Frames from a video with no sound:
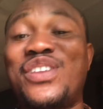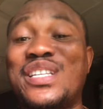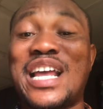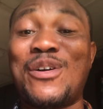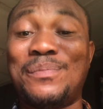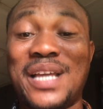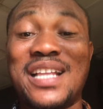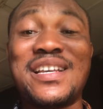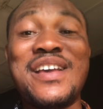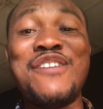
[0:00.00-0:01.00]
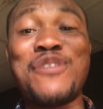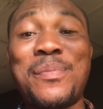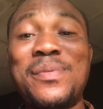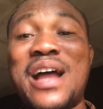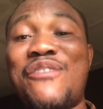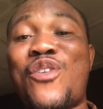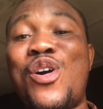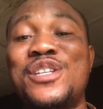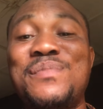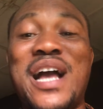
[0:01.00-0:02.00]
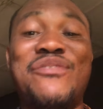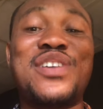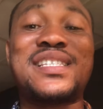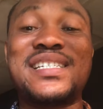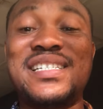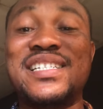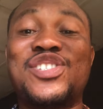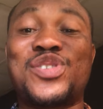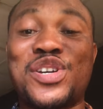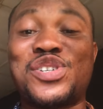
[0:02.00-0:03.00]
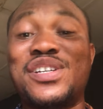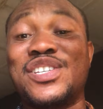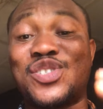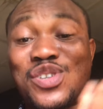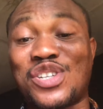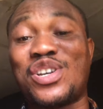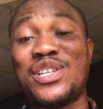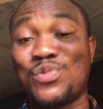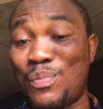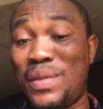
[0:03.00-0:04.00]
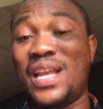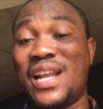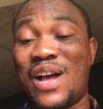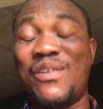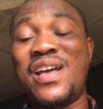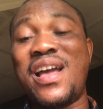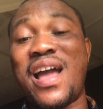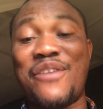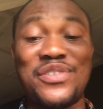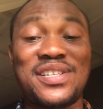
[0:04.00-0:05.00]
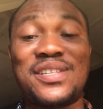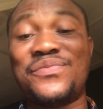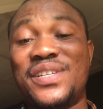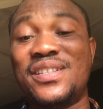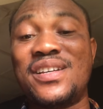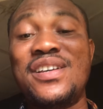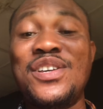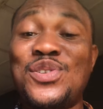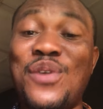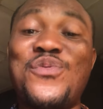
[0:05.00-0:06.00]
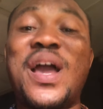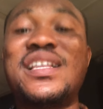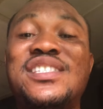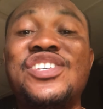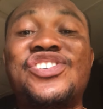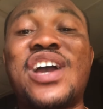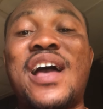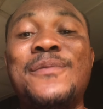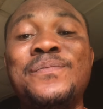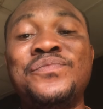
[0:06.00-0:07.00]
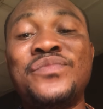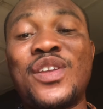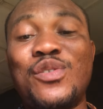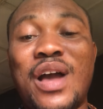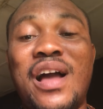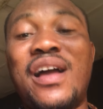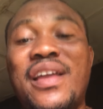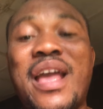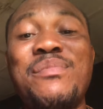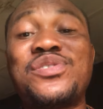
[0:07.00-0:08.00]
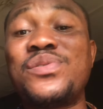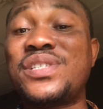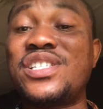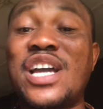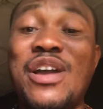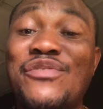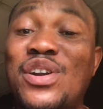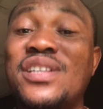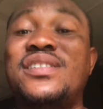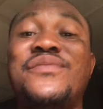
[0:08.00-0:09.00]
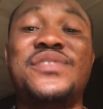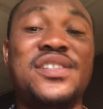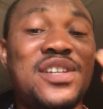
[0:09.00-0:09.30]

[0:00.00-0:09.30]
us an update for people that have called me. I've not seen the instruction. The instruction is with me now. I have received it. So if you're a teacher, you are a chemistry teacher, you have not received it,